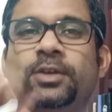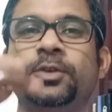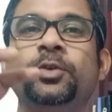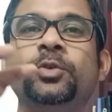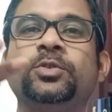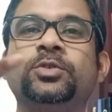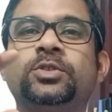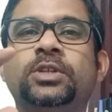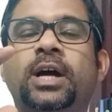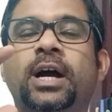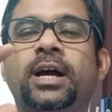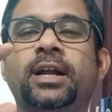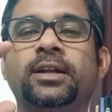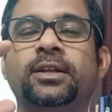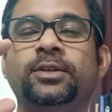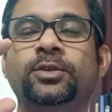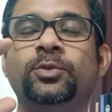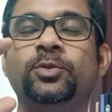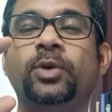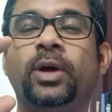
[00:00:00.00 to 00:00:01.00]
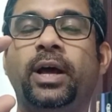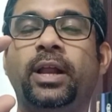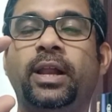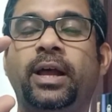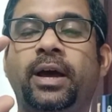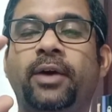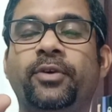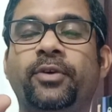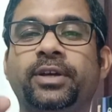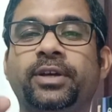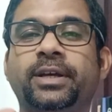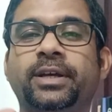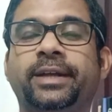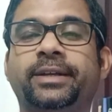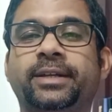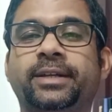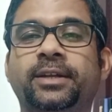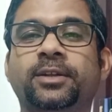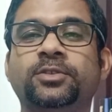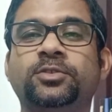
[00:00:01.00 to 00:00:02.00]
You will have
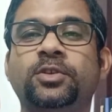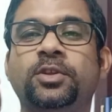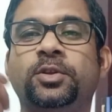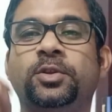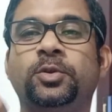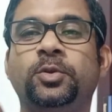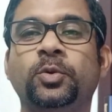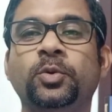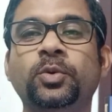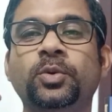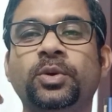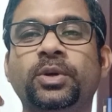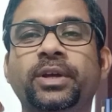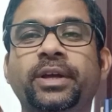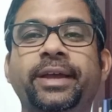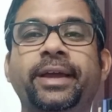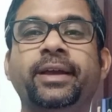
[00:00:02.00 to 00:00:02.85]
a tendency to